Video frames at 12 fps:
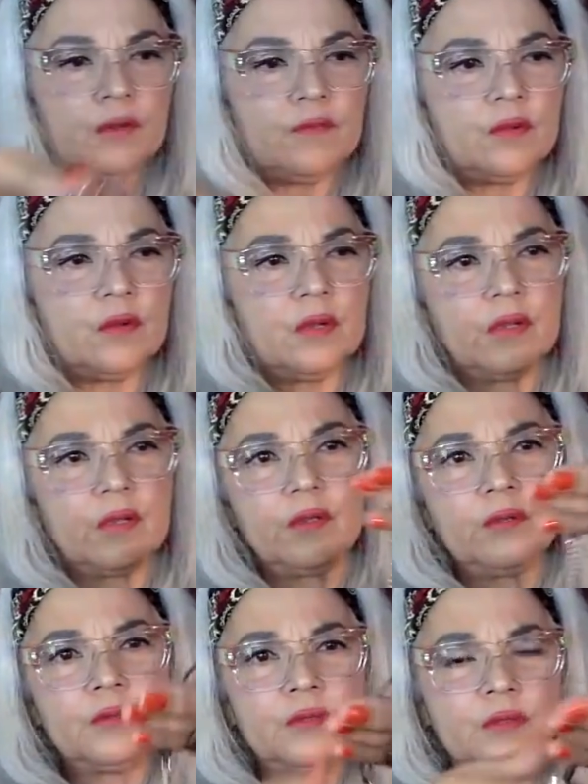even know how to
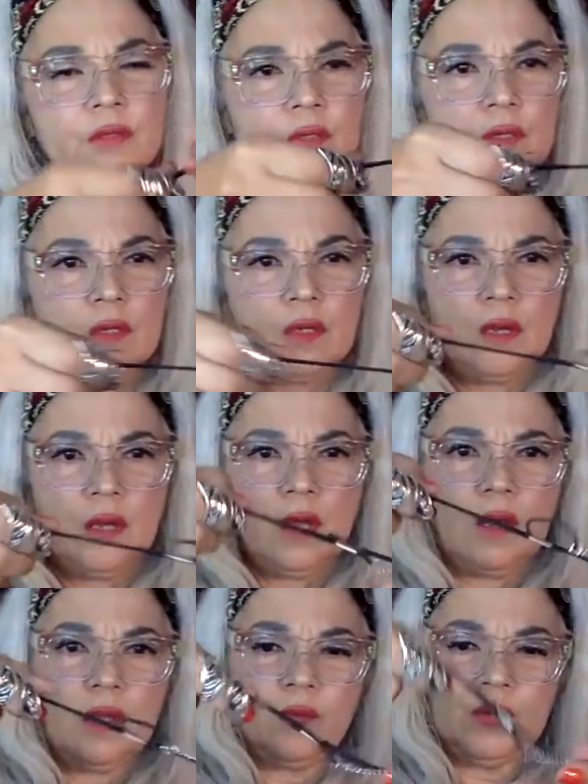use.
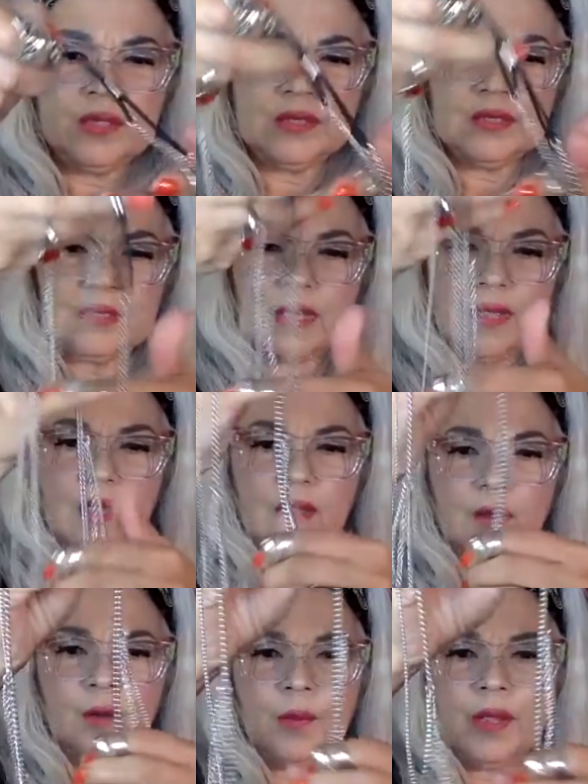What is this? A
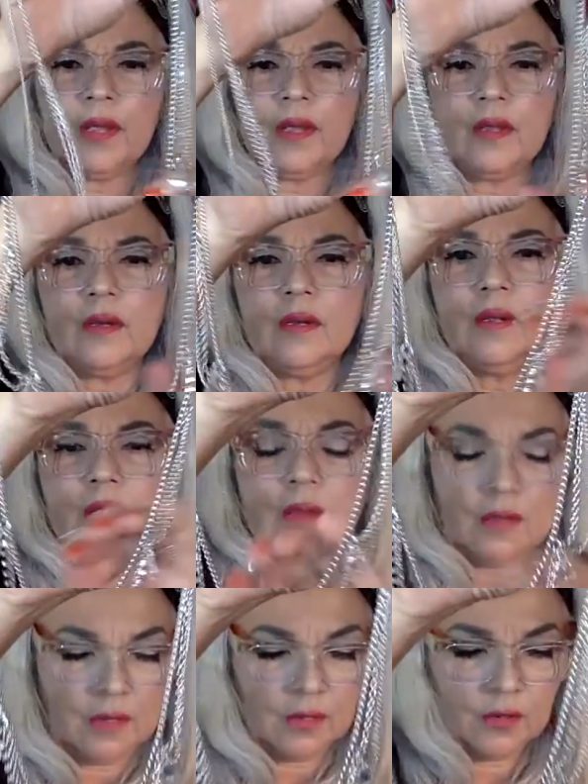hairband? A